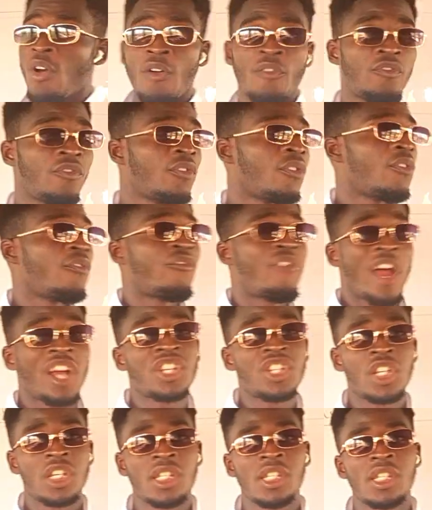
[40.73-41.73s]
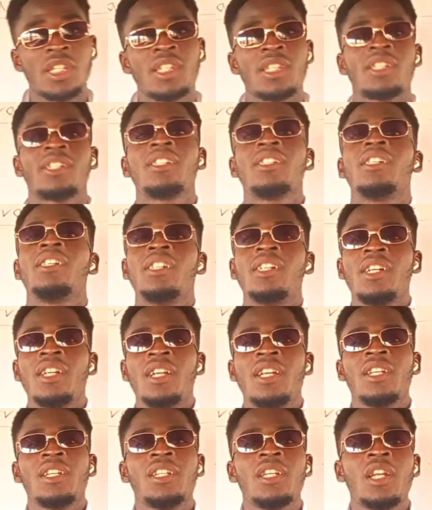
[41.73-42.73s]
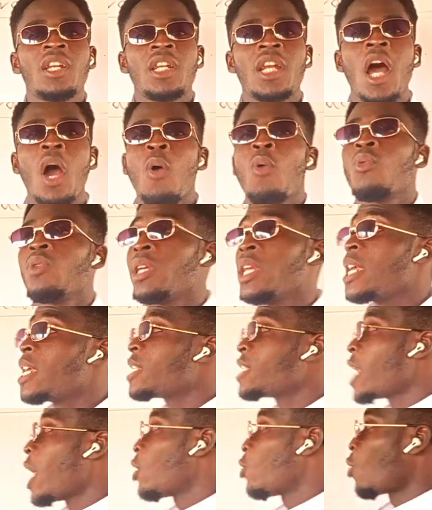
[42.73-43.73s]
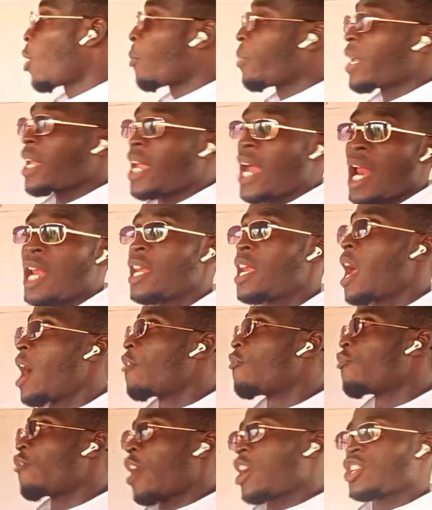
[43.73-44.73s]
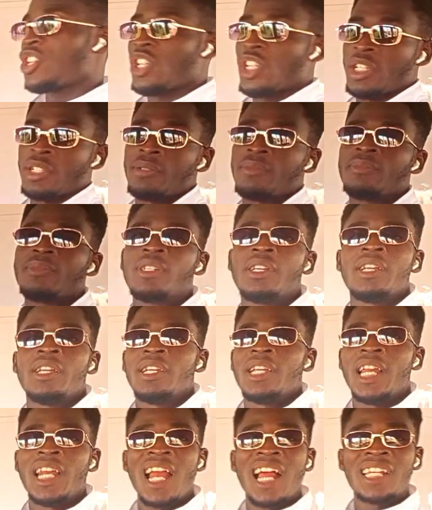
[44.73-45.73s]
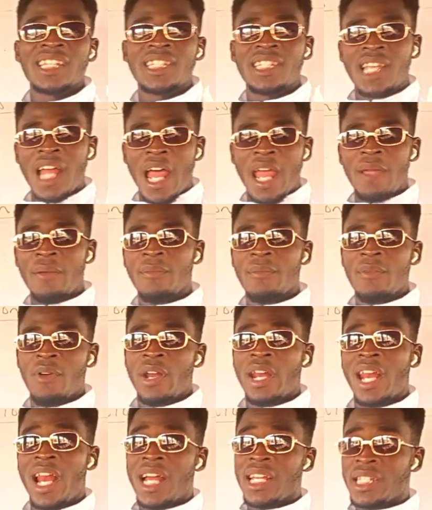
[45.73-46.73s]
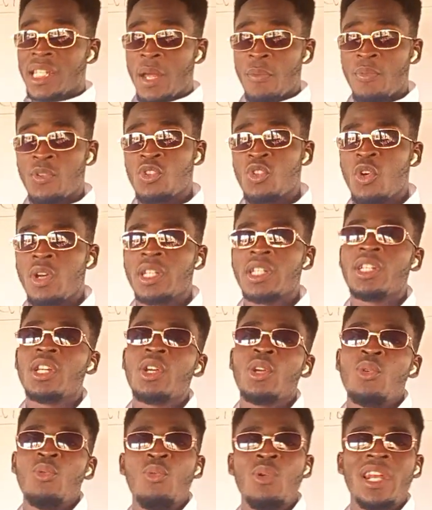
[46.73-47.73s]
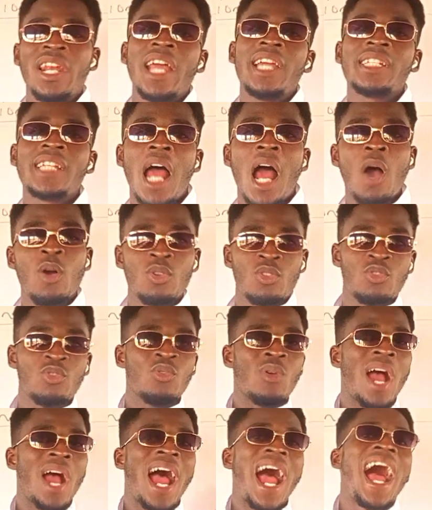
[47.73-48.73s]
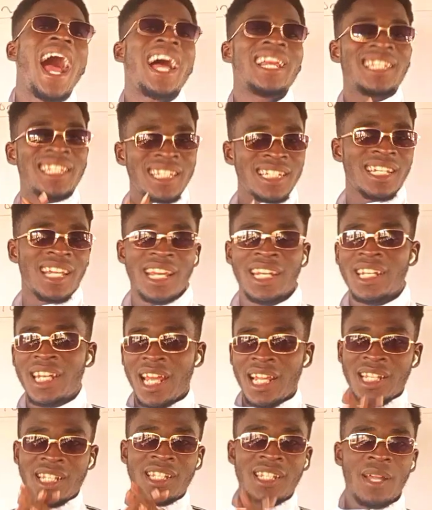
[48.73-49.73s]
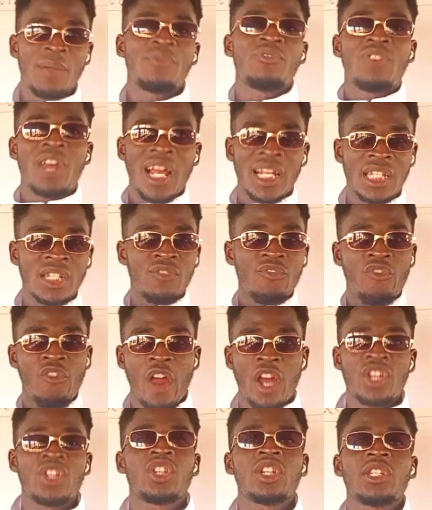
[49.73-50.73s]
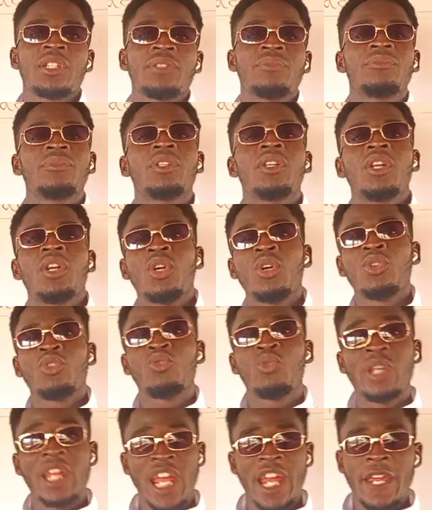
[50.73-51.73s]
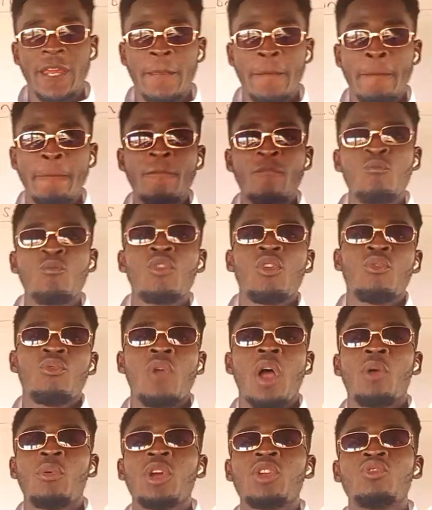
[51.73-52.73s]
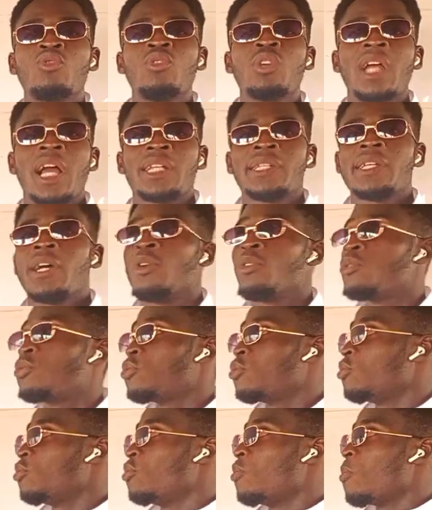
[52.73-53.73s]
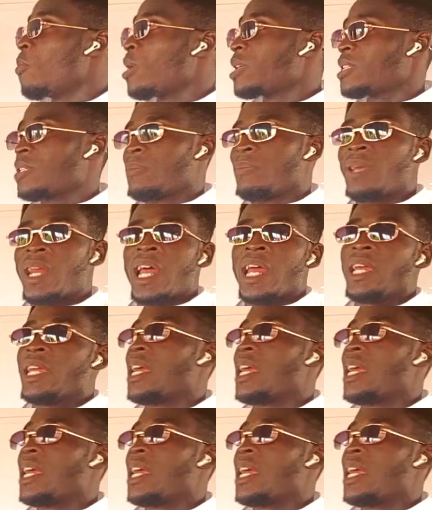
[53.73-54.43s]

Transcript: of fractions. Now, this is a topic under fraction. The last time or the last episode, we learned how to add and then subtract fraction. Today, we are going to look at how to multiply